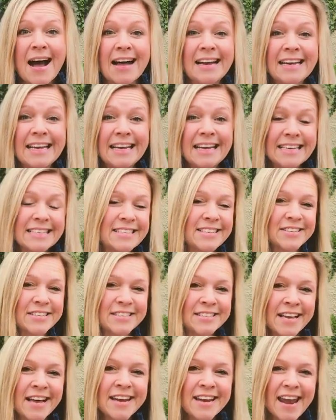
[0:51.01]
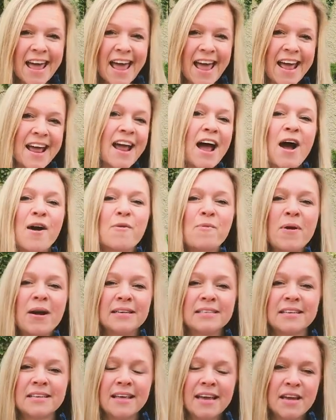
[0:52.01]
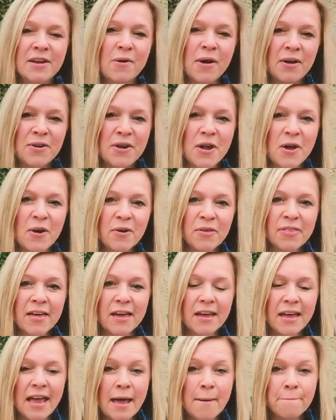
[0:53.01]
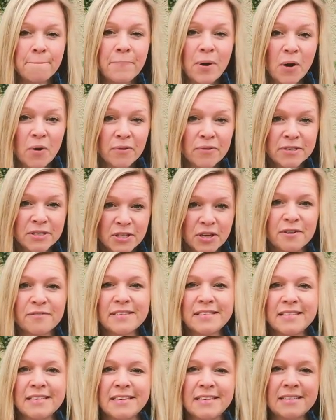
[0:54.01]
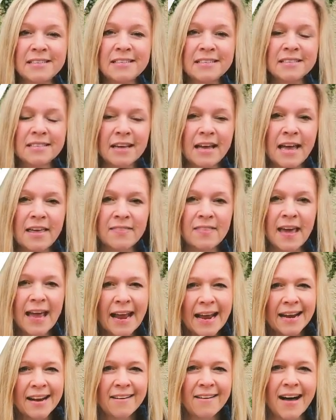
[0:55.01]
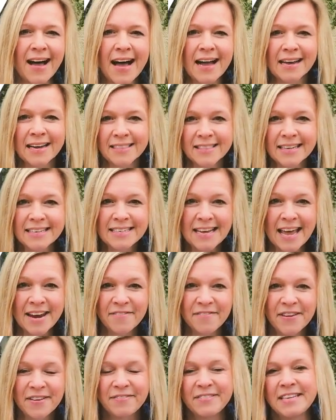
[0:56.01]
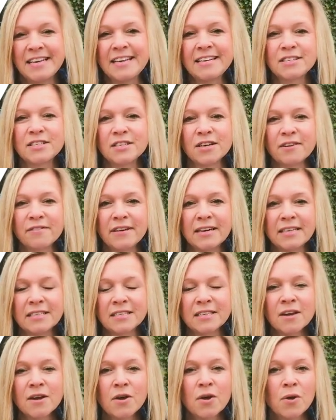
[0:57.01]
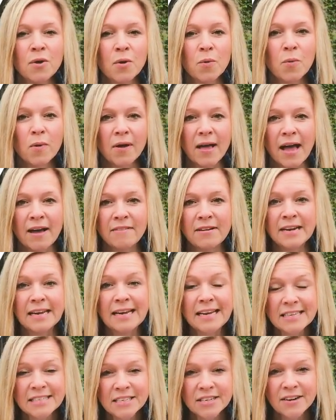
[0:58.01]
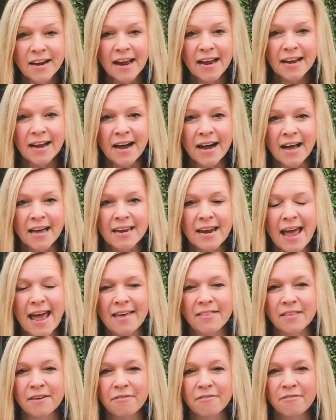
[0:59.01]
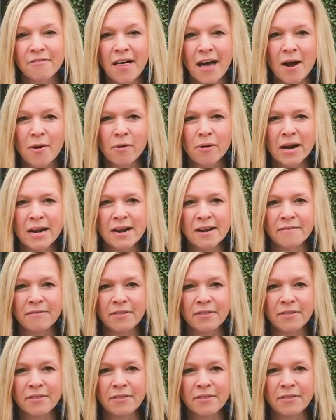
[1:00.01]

On Easter Sunday, I want to let you all know that at both services, at the 8 o'clock and the 10:15 service, we'll have an Easter egg hunt and the flowering